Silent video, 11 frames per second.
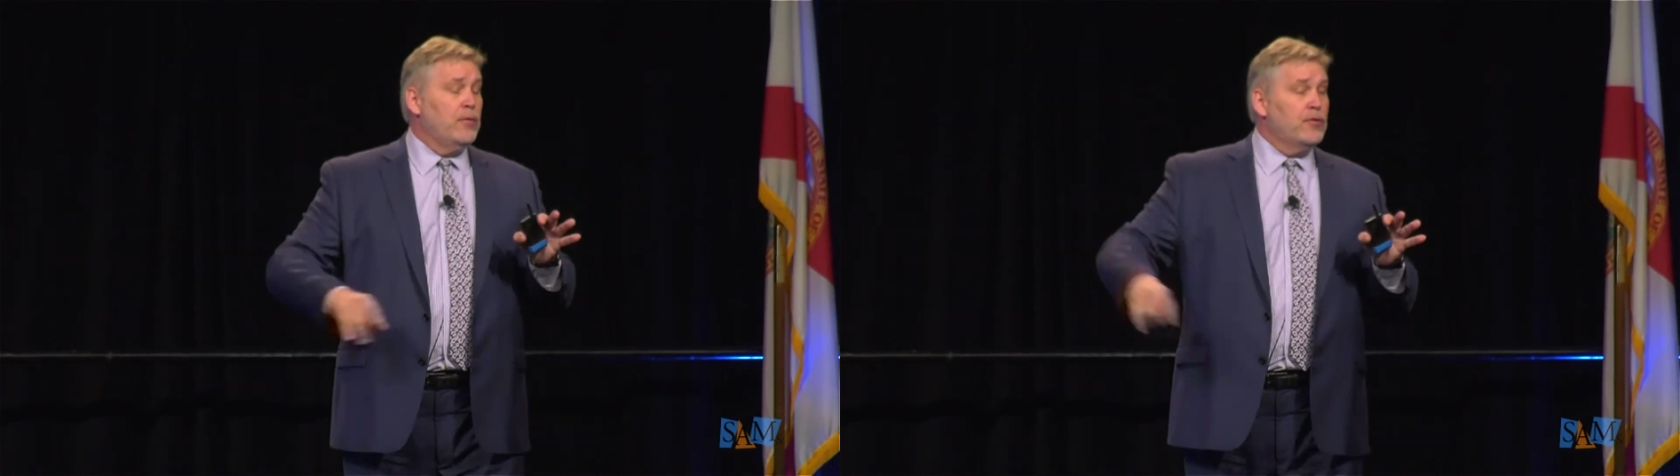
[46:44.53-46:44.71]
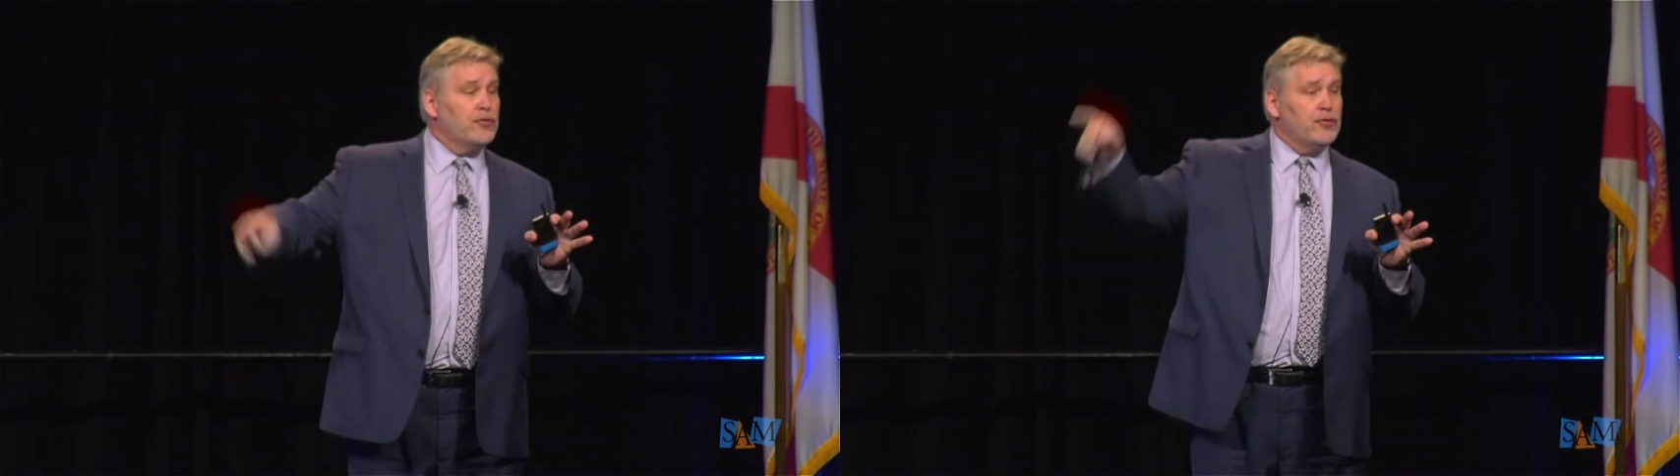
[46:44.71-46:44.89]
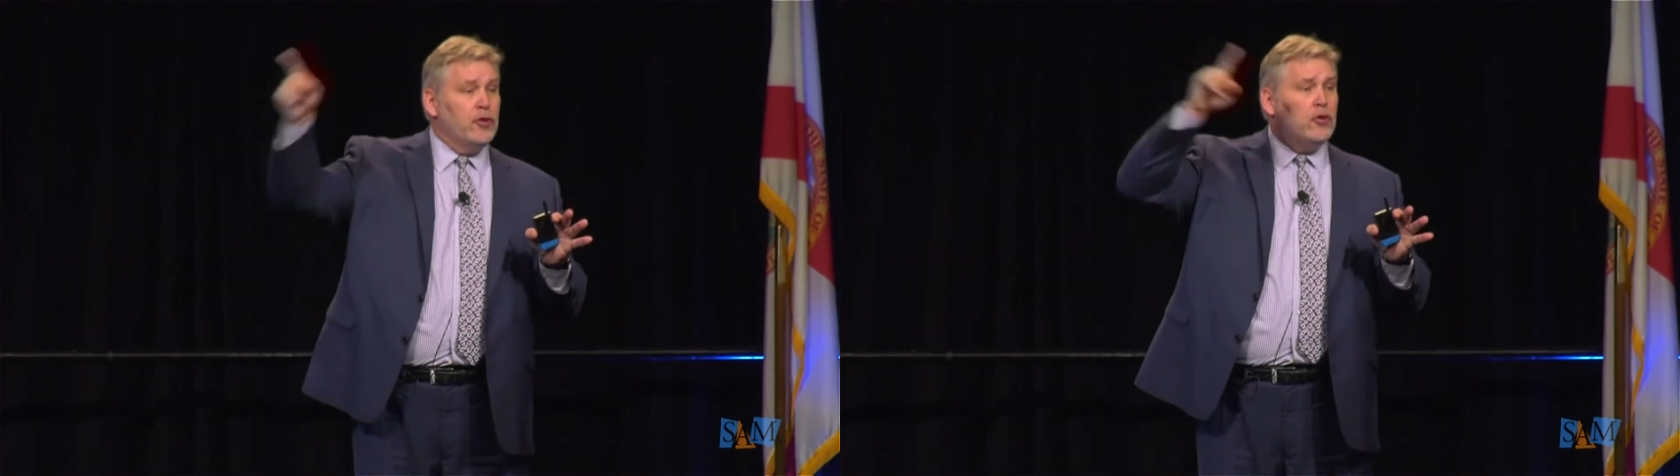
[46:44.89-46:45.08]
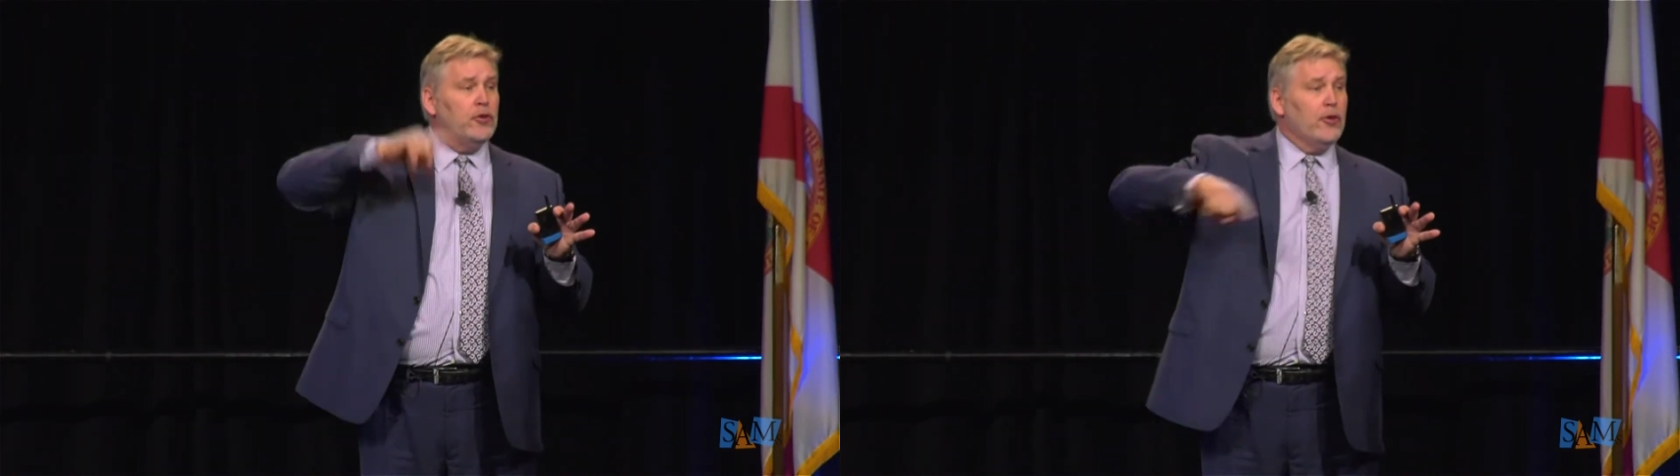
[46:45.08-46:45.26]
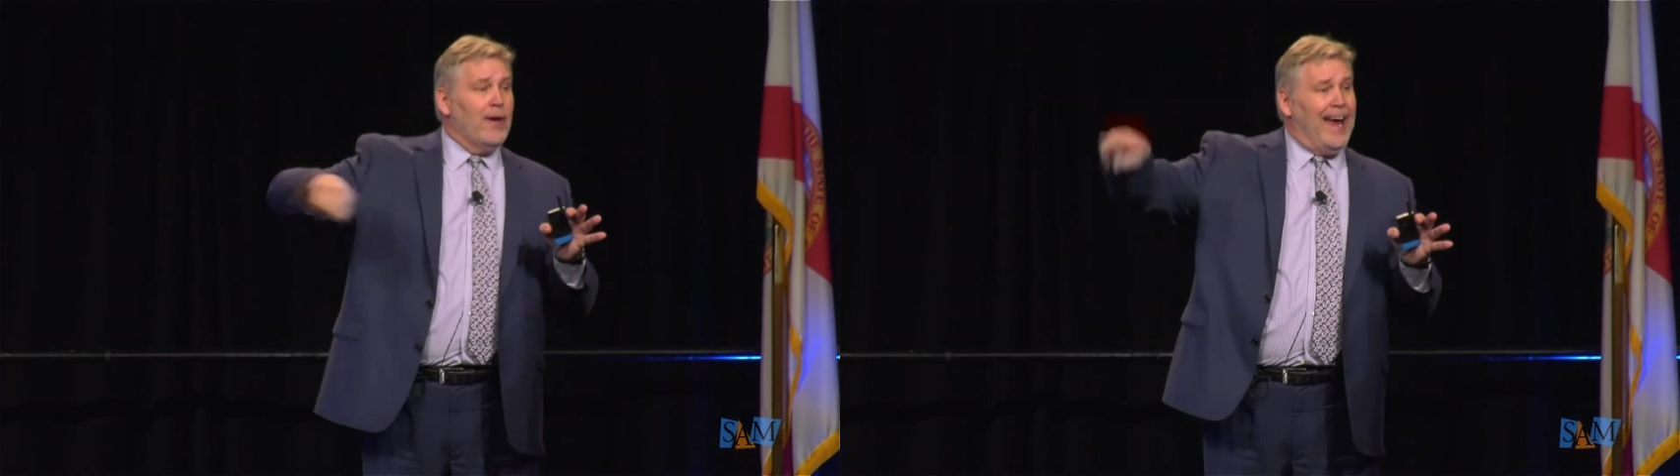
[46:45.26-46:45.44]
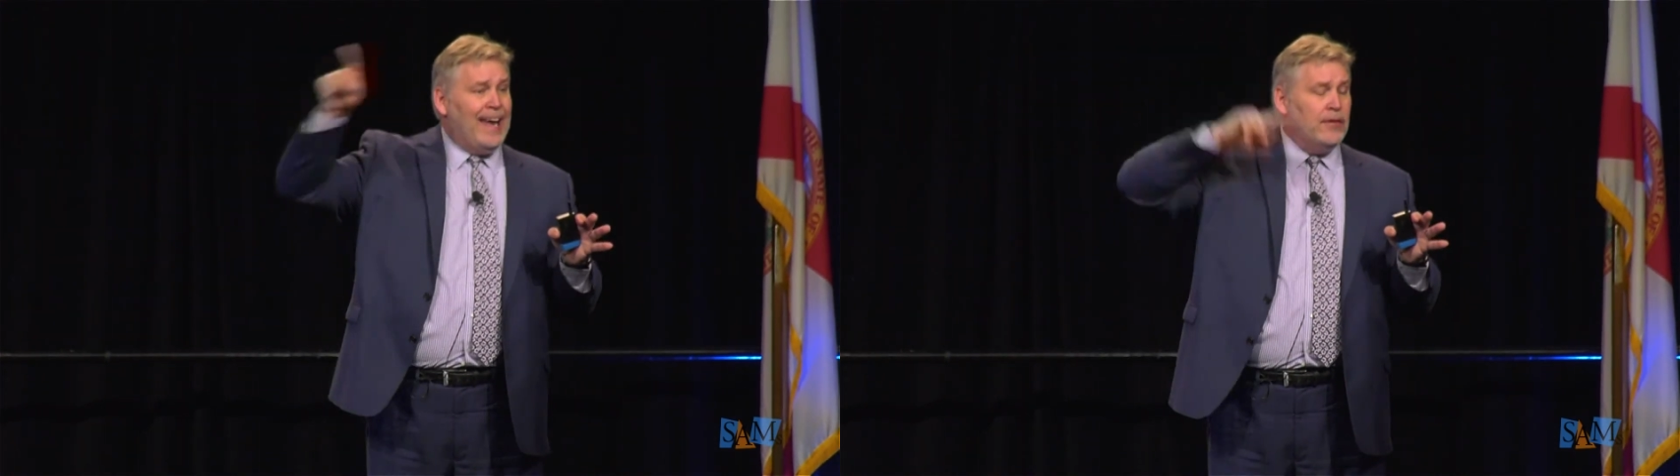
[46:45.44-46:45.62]
circle your
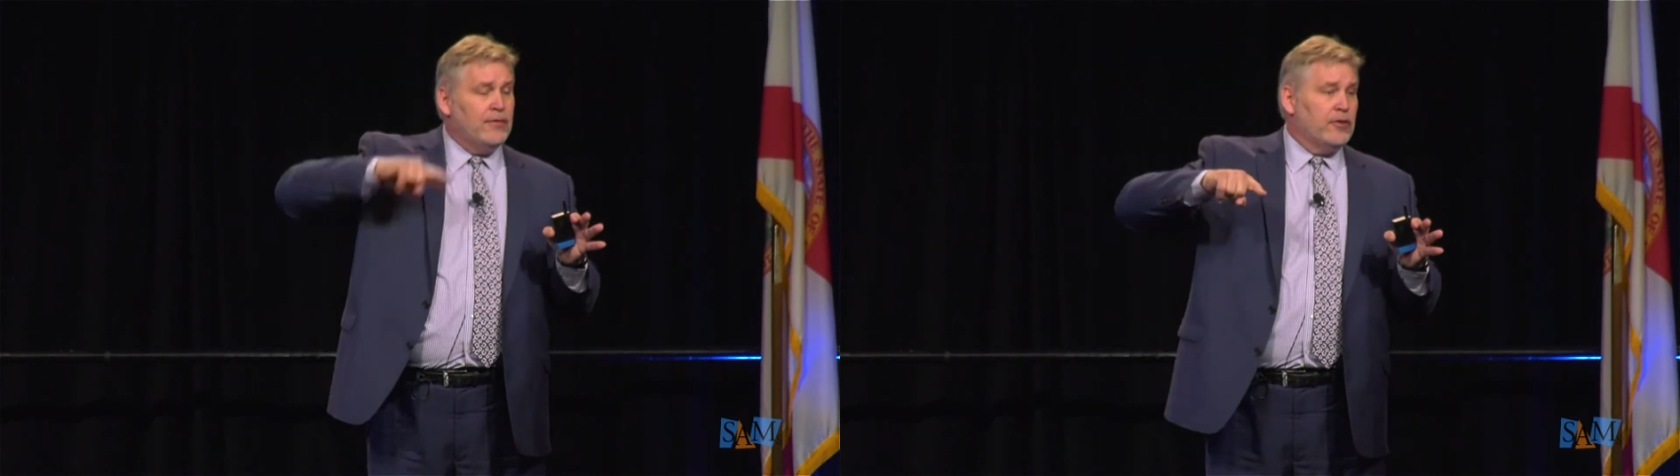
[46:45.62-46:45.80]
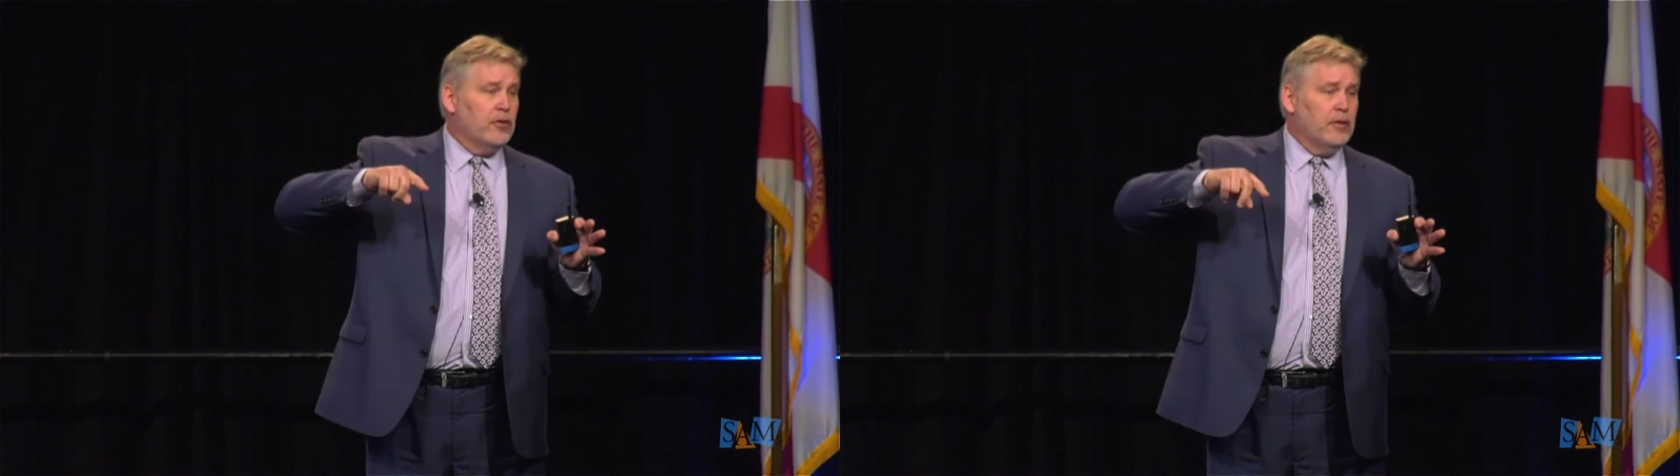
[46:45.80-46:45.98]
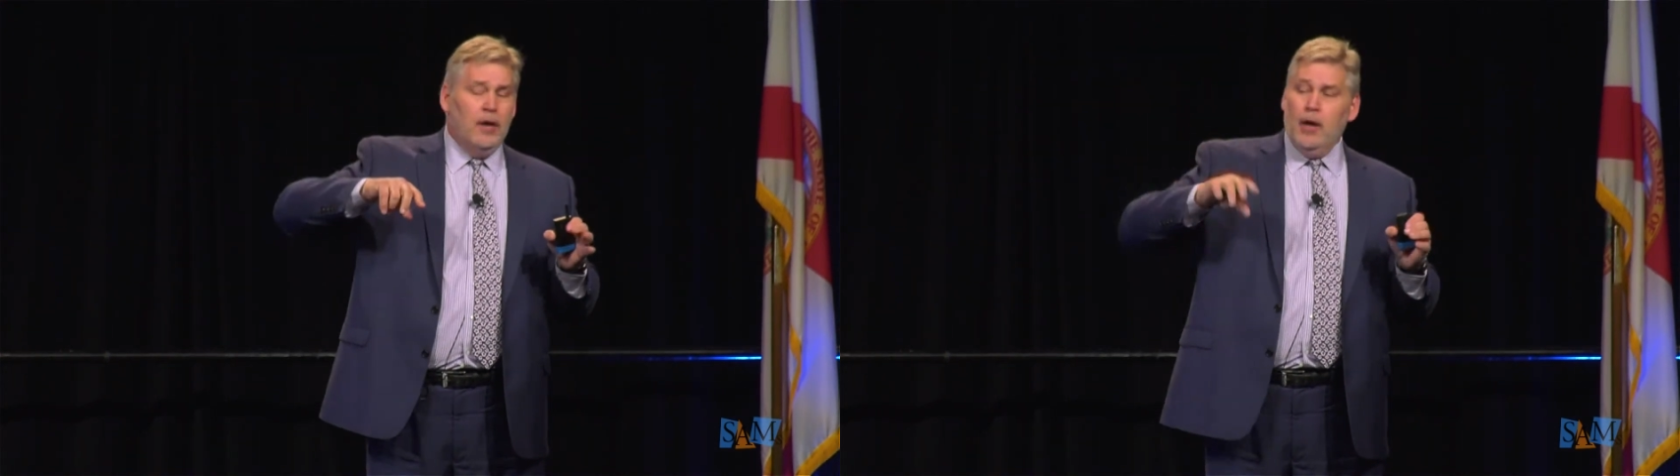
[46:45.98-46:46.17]
answer,